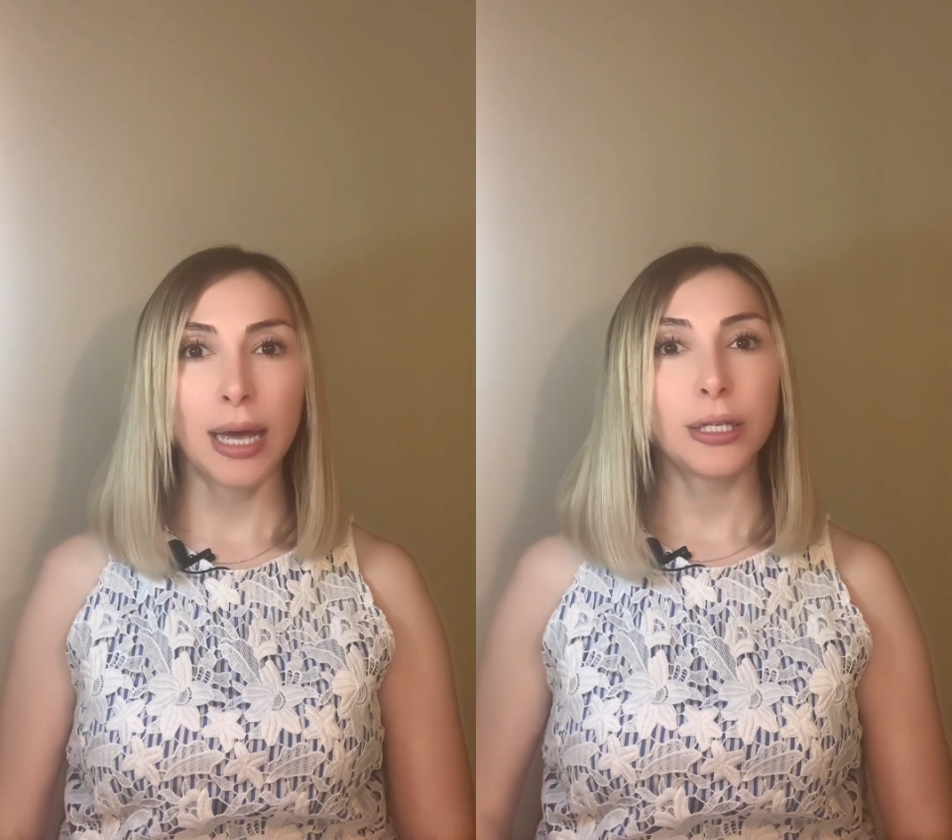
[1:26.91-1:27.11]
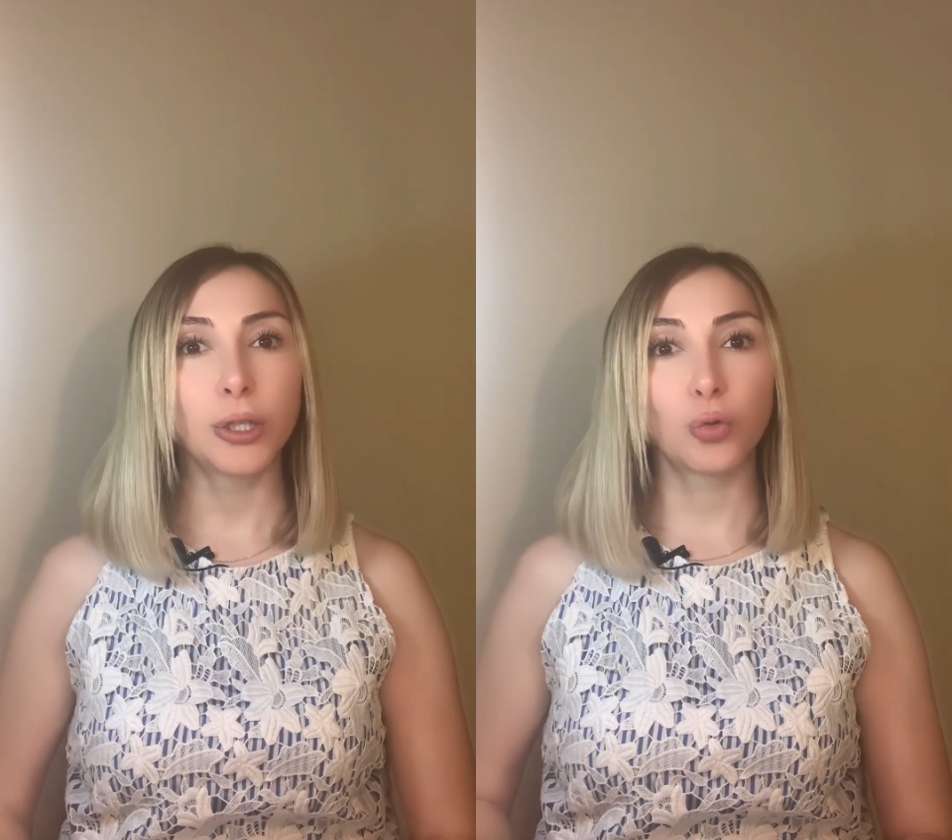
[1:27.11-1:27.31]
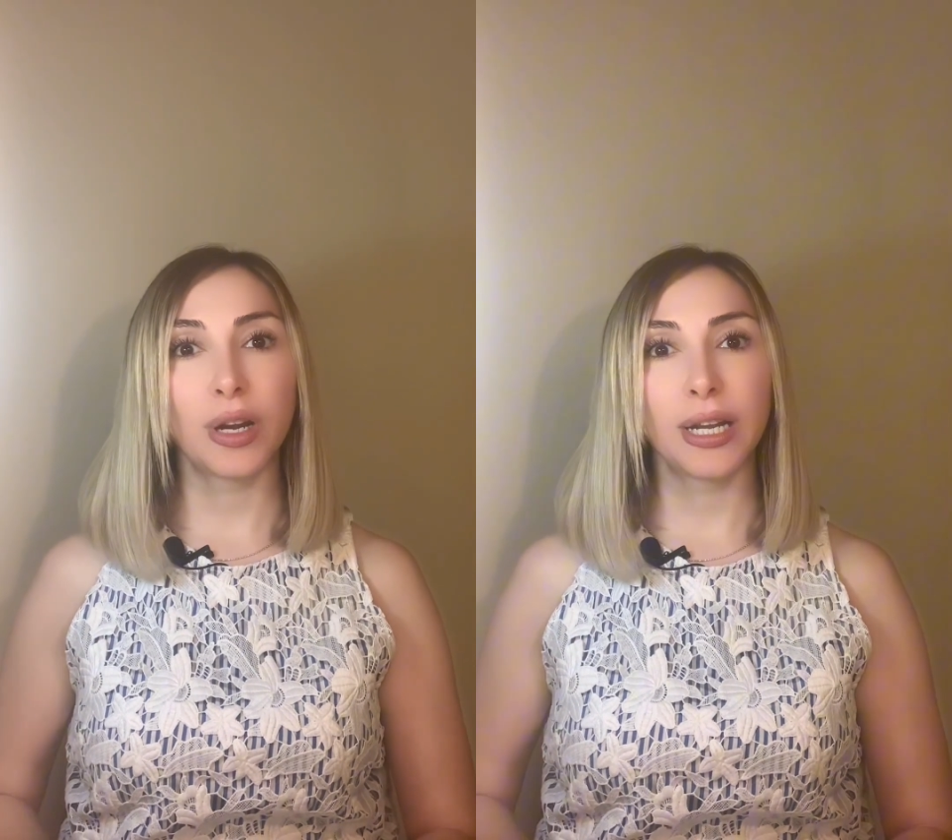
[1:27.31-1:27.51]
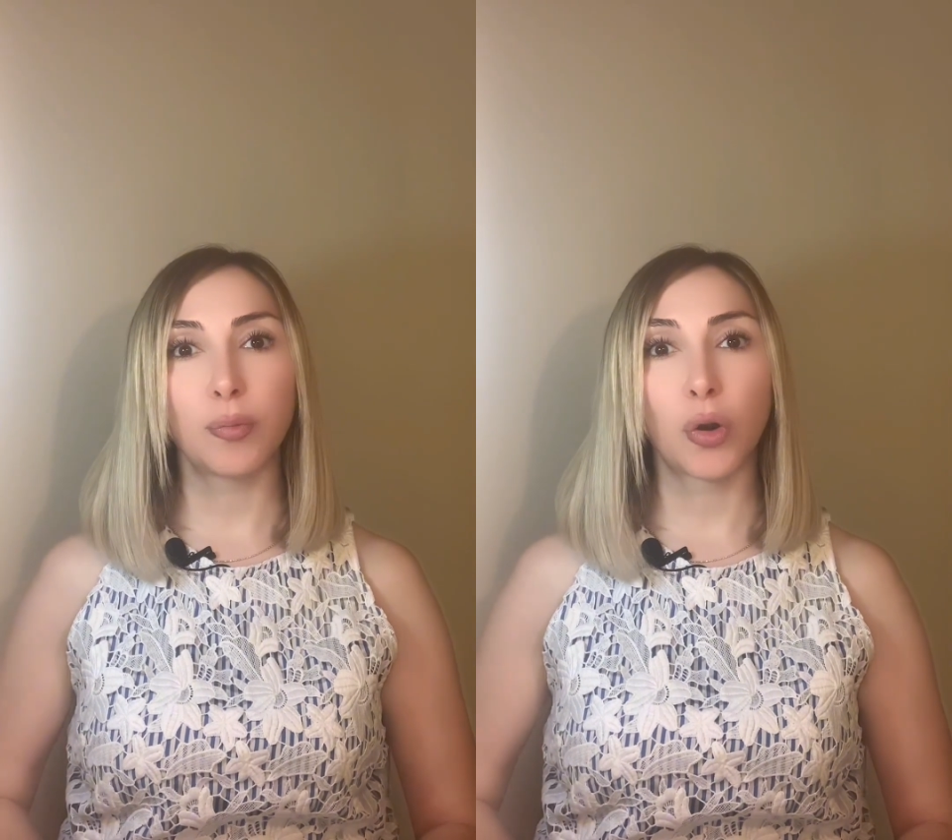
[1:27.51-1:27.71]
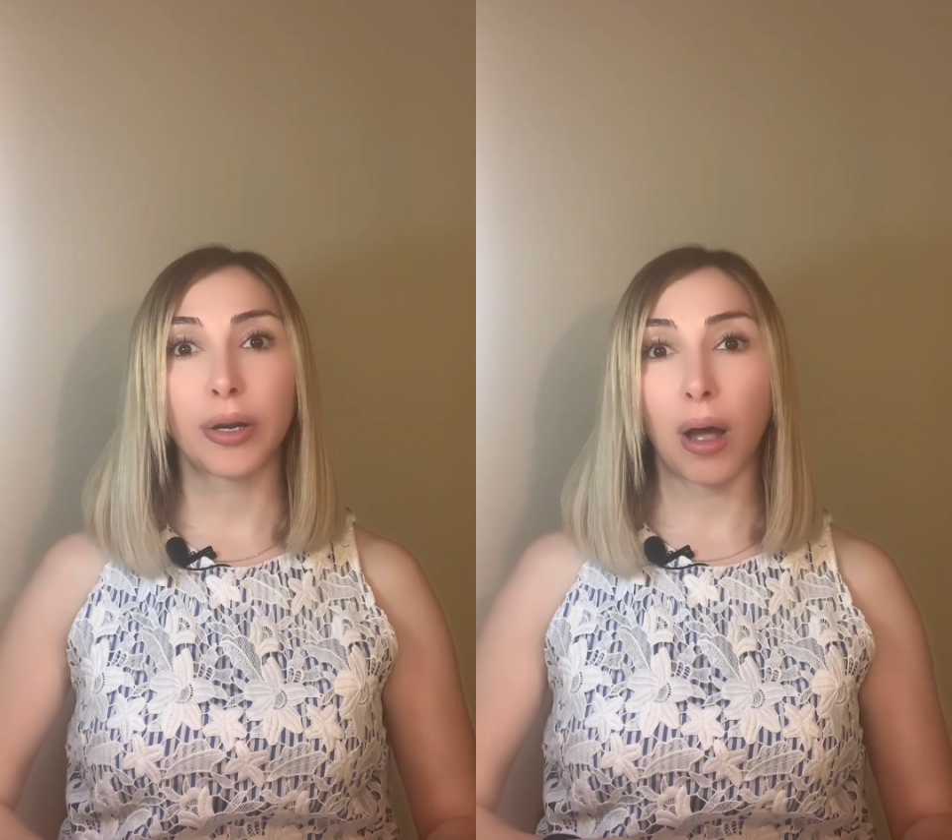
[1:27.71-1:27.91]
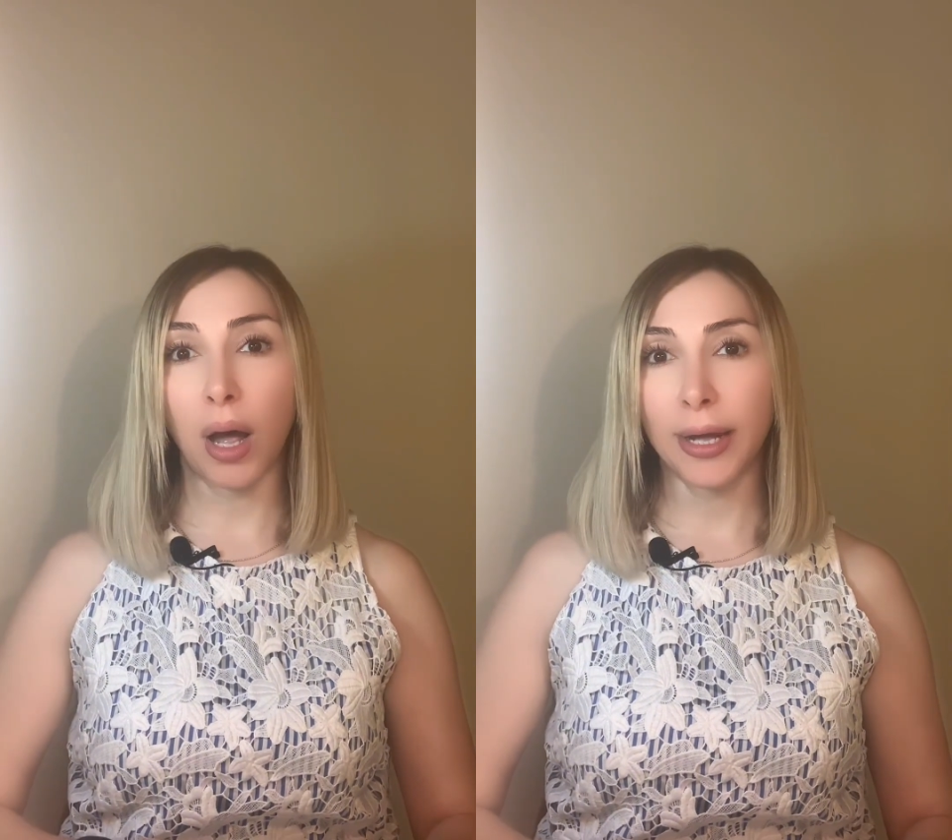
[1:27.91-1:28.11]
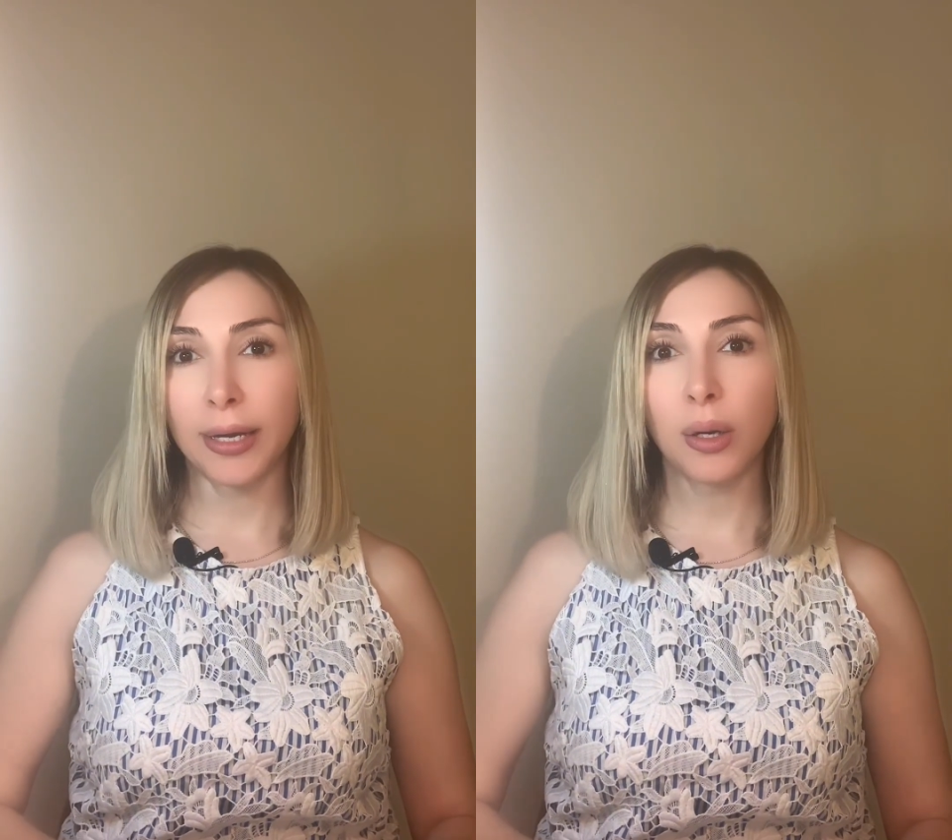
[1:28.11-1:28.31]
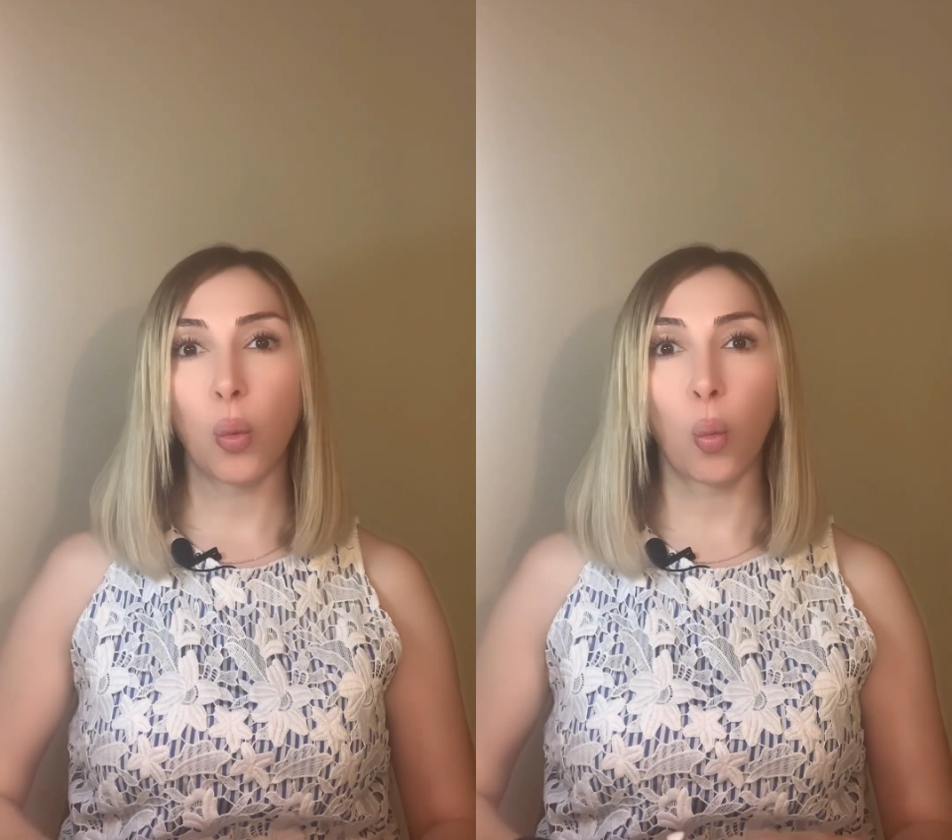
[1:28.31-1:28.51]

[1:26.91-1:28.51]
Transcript: the trademark on,